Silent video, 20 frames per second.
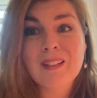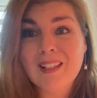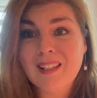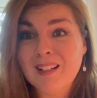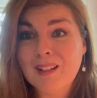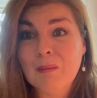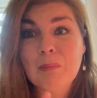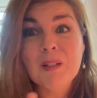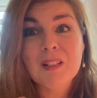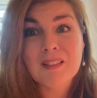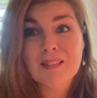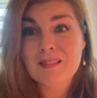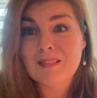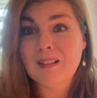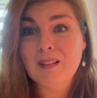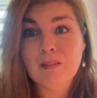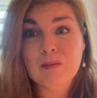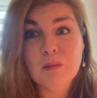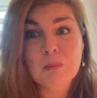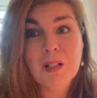getting pissed
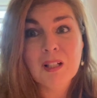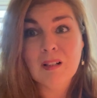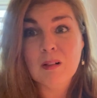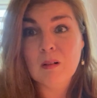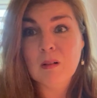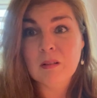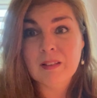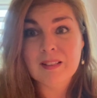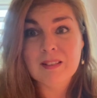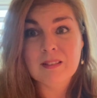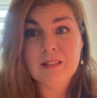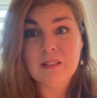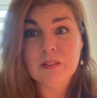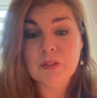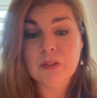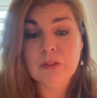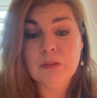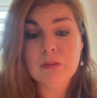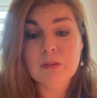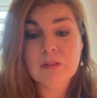off about all these
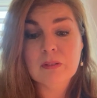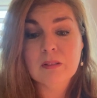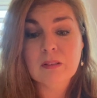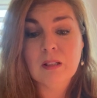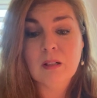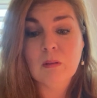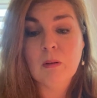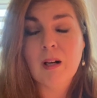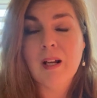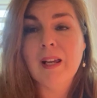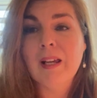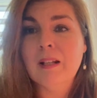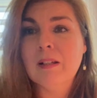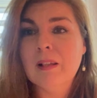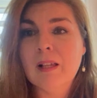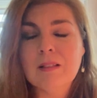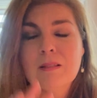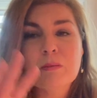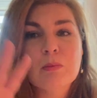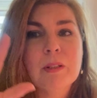issues, all right?
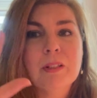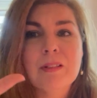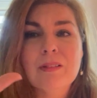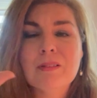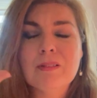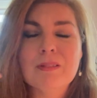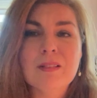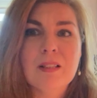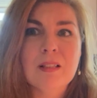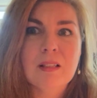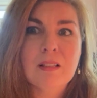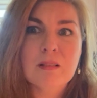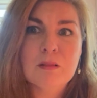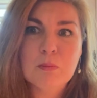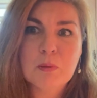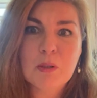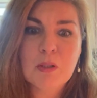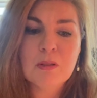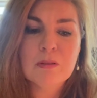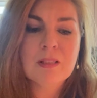That's why you're seeing these
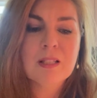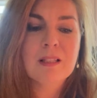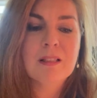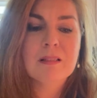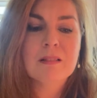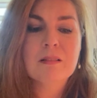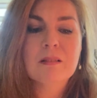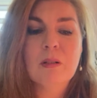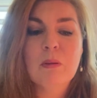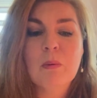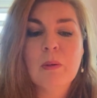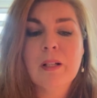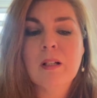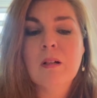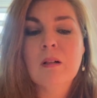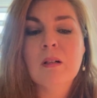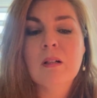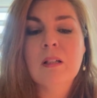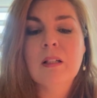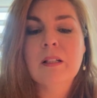protests going
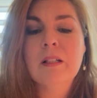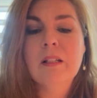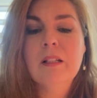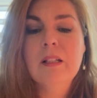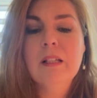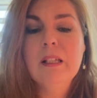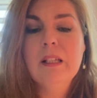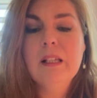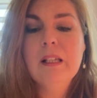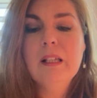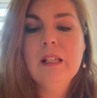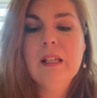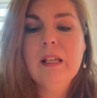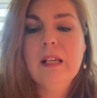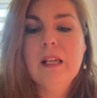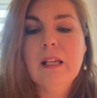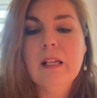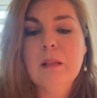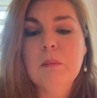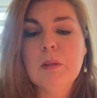on,
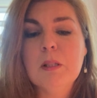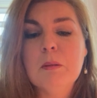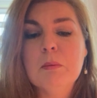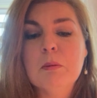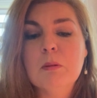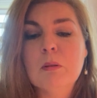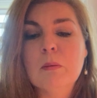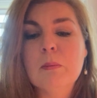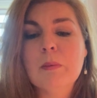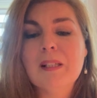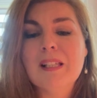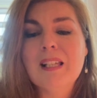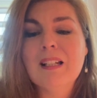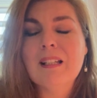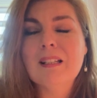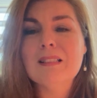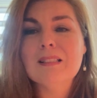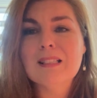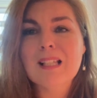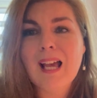and people are
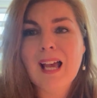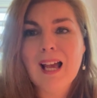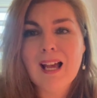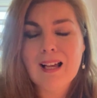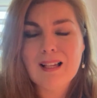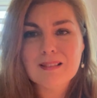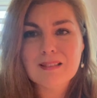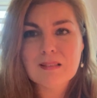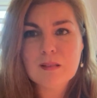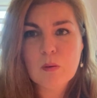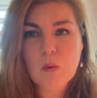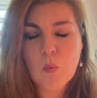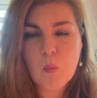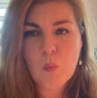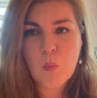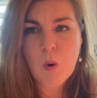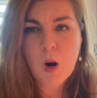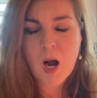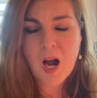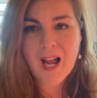beginning to ask
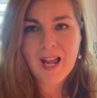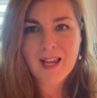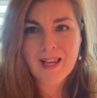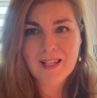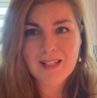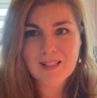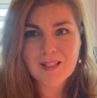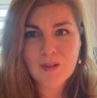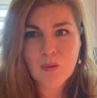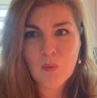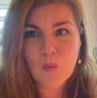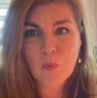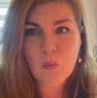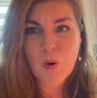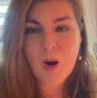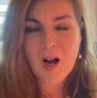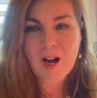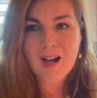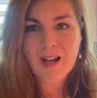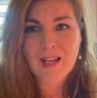why.
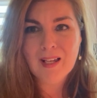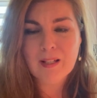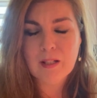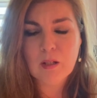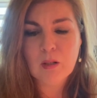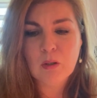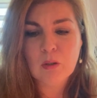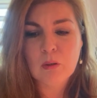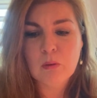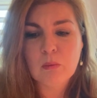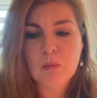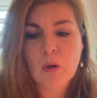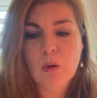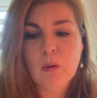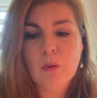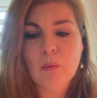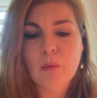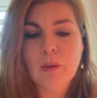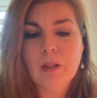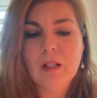Why are
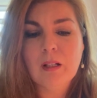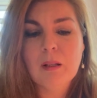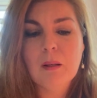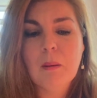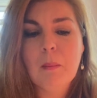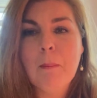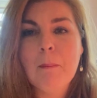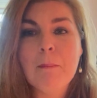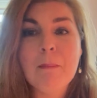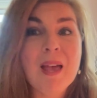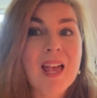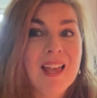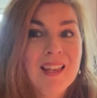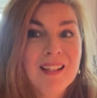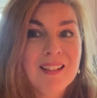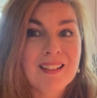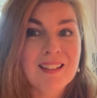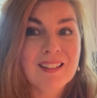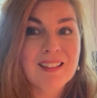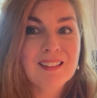grown
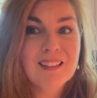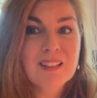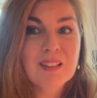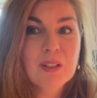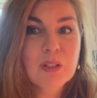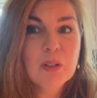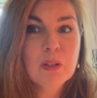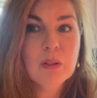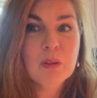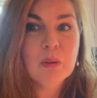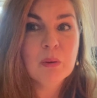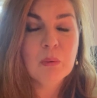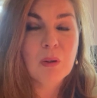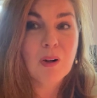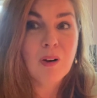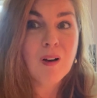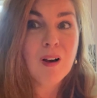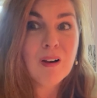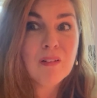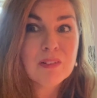men who are
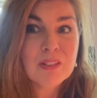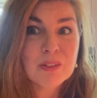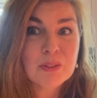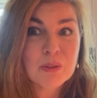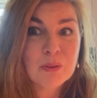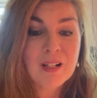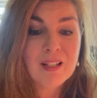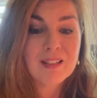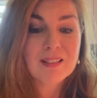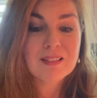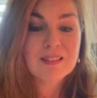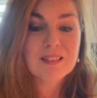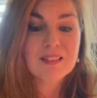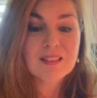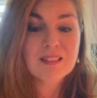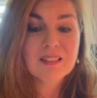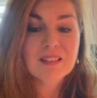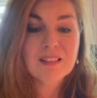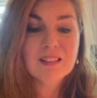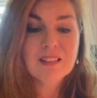often dressed
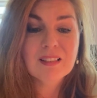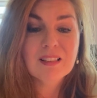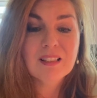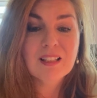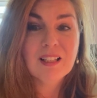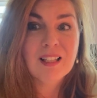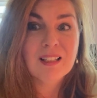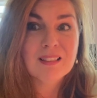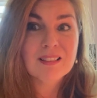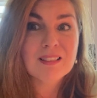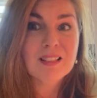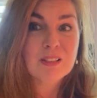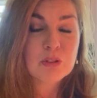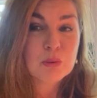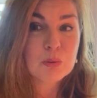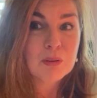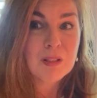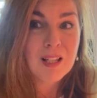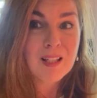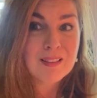as
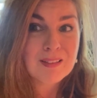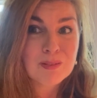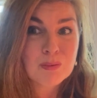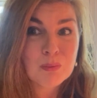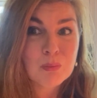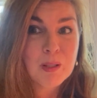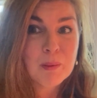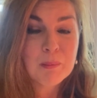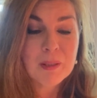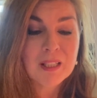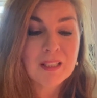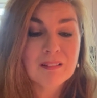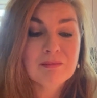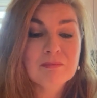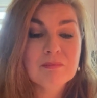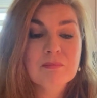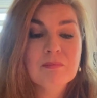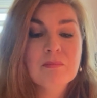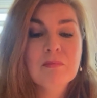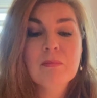sexualized
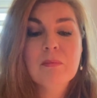women,